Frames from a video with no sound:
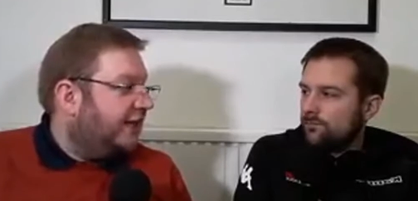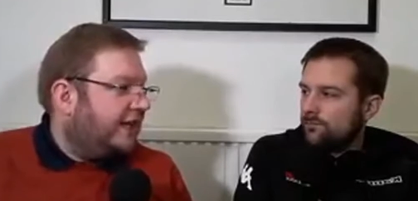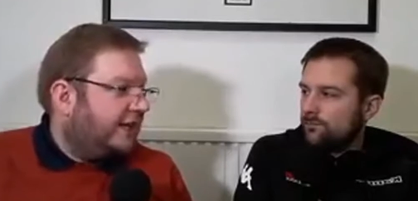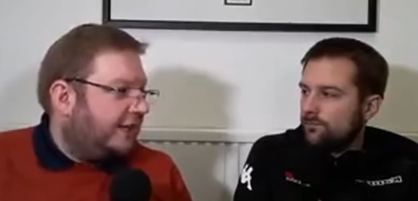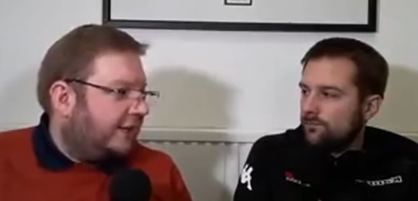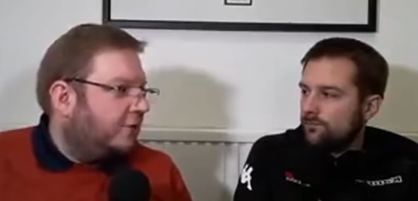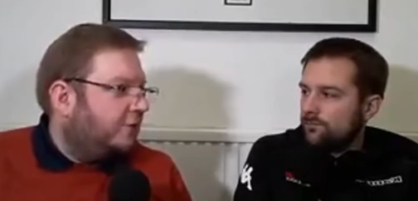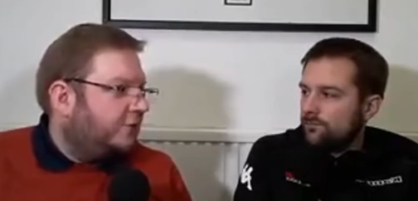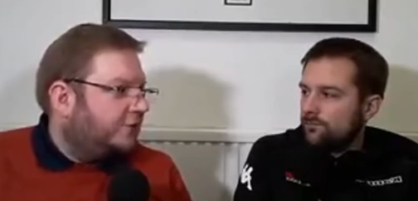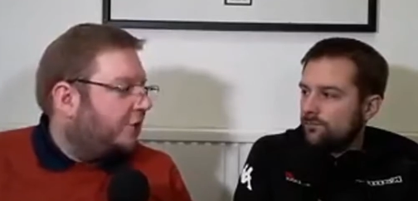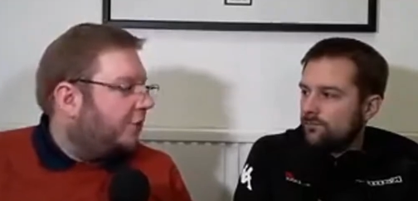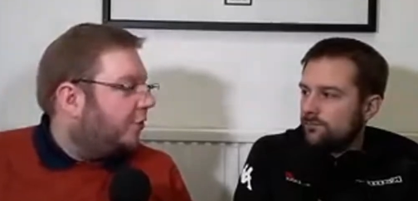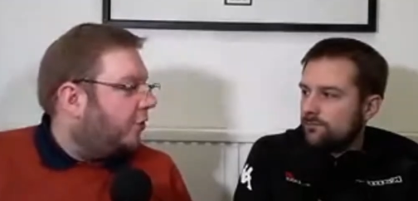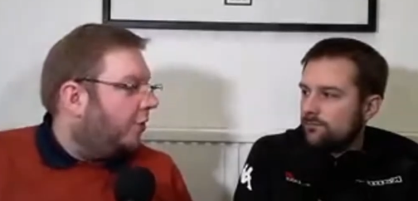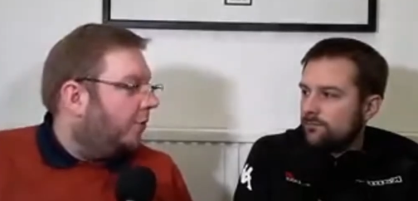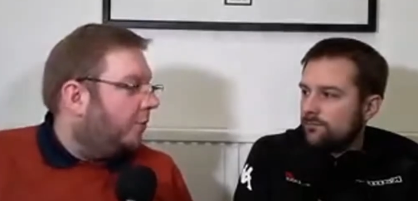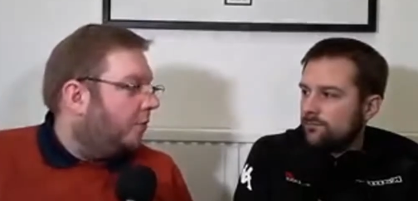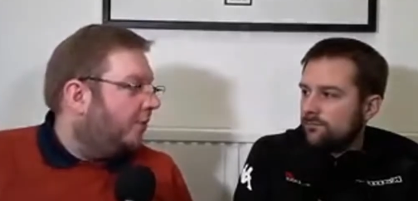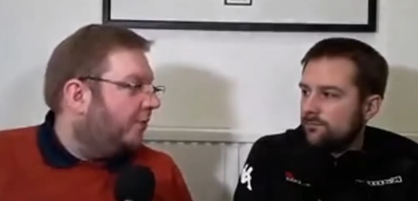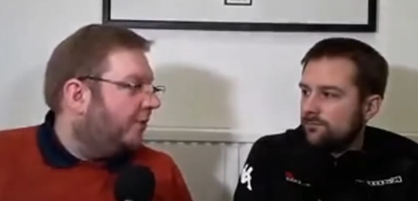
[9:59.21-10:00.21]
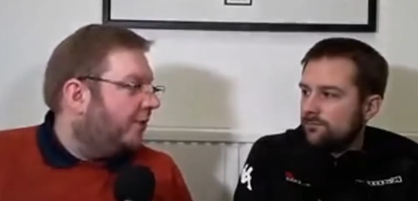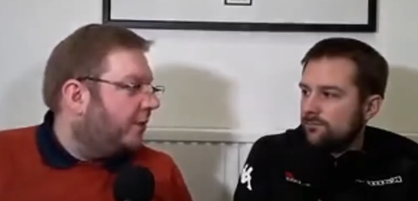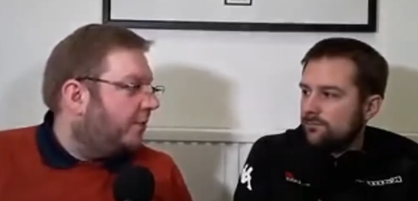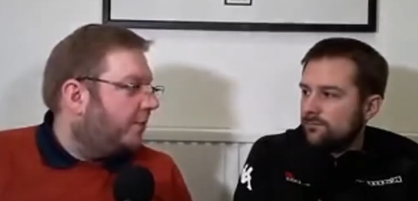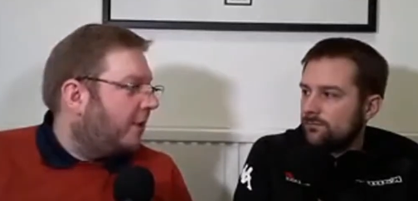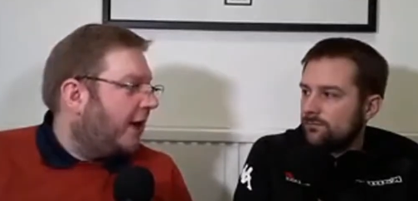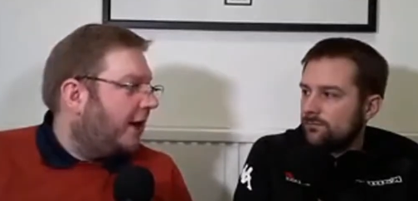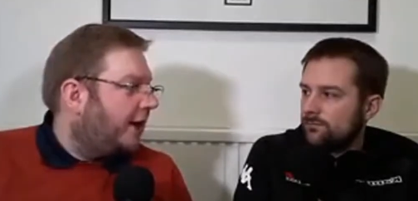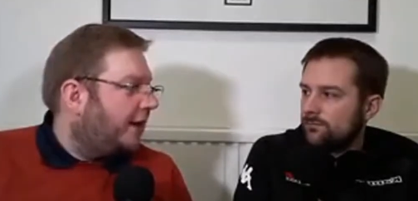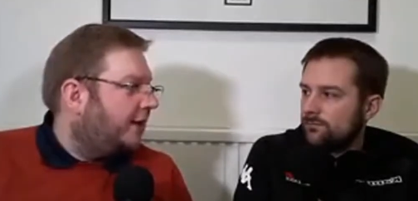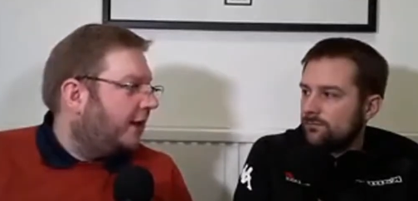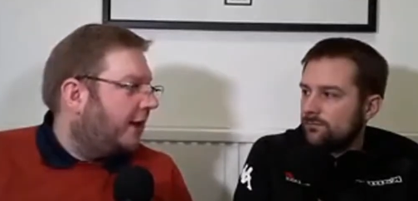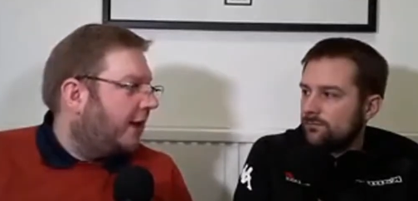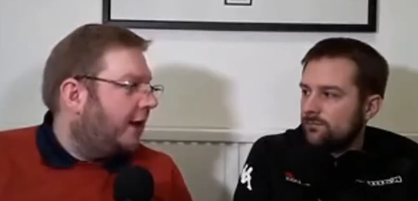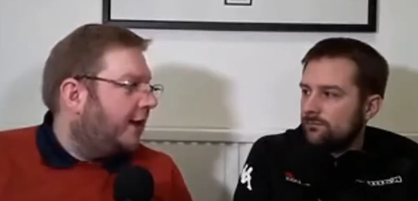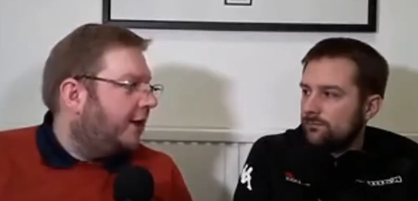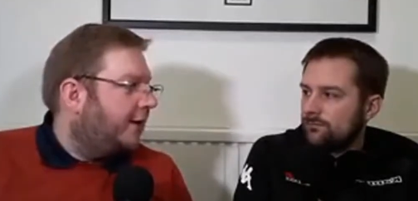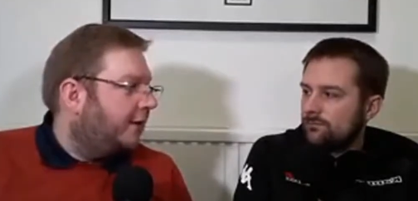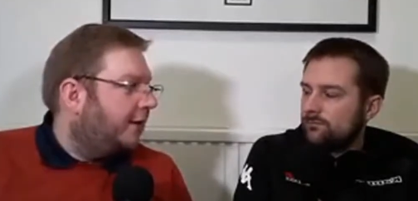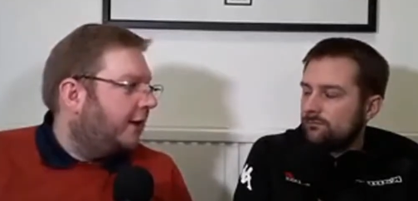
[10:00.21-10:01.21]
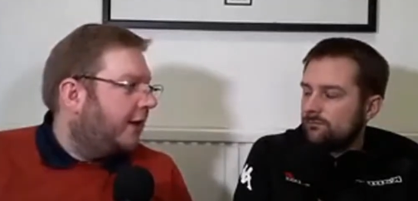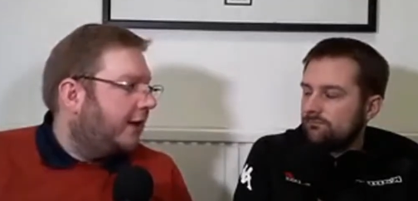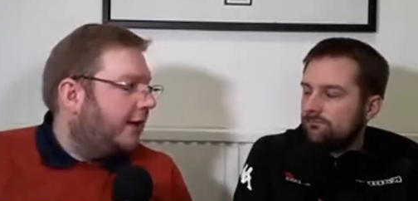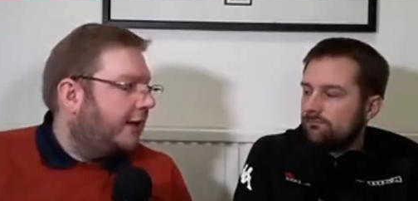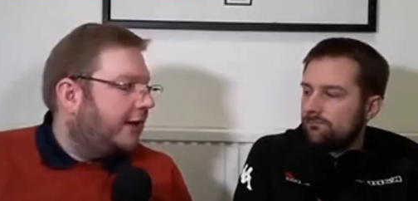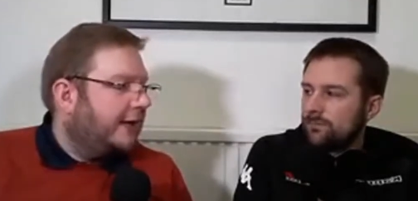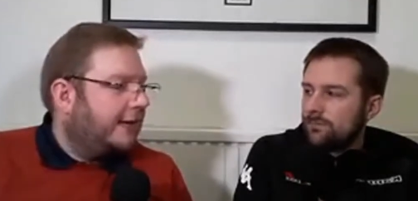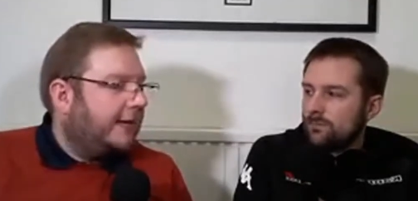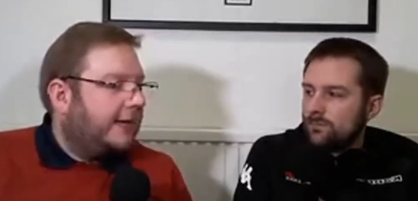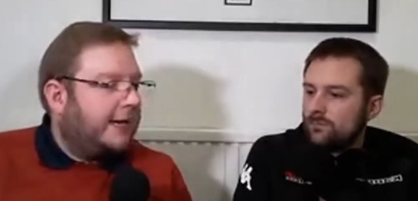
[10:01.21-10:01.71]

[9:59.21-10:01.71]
Speaker 1: he looked cut above in the back line at Leigh.